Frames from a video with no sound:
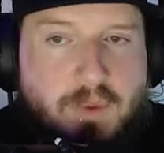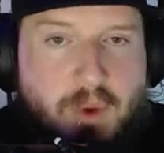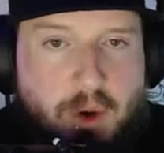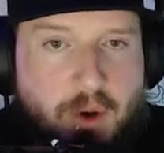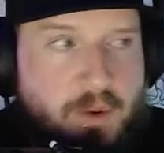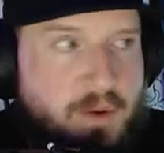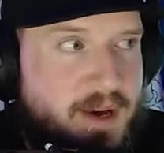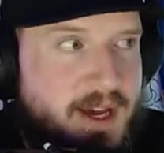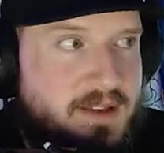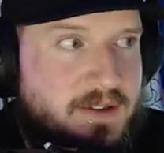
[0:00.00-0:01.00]
who am
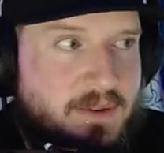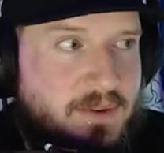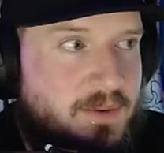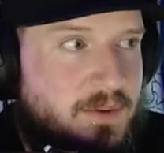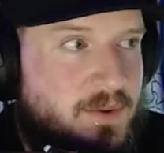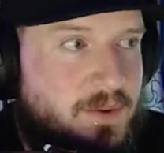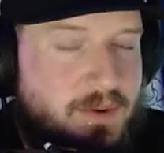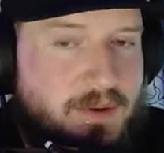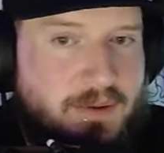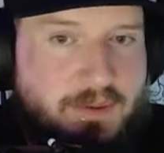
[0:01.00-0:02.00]
I to
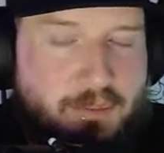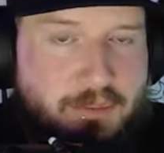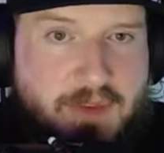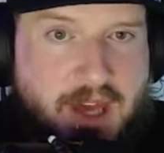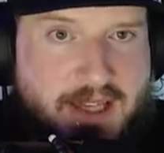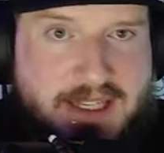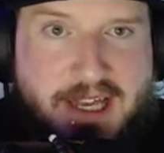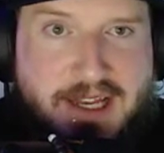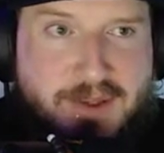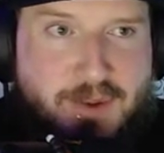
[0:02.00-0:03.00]
cast
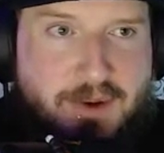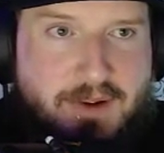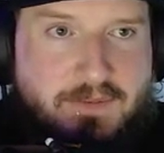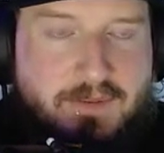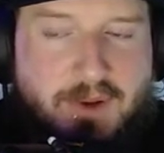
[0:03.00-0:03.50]
any sort of